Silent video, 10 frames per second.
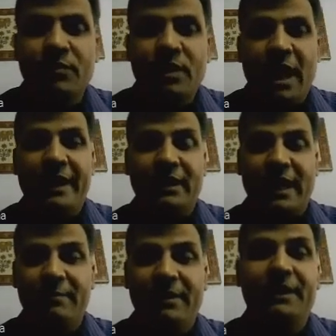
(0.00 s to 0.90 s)
and
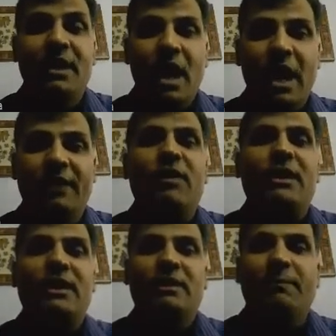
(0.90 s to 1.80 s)
climate, and what
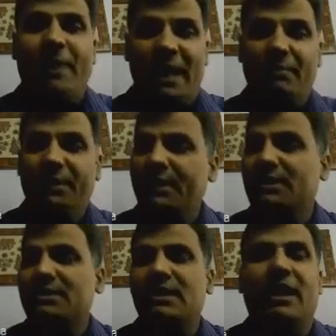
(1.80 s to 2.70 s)
are the parameters
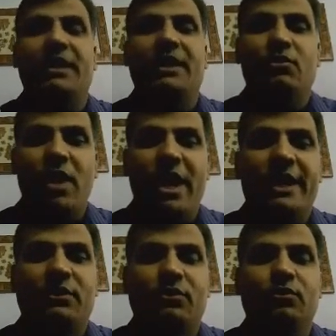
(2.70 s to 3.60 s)
are
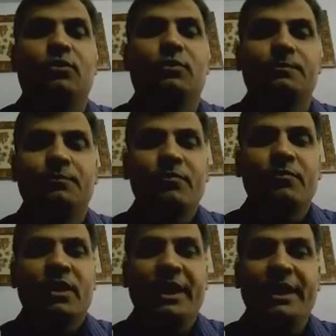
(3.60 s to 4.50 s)
required to
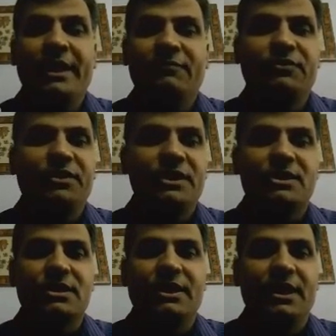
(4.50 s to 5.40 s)
in-depth
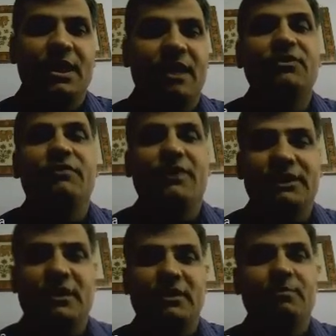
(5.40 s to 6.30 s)
study of the weather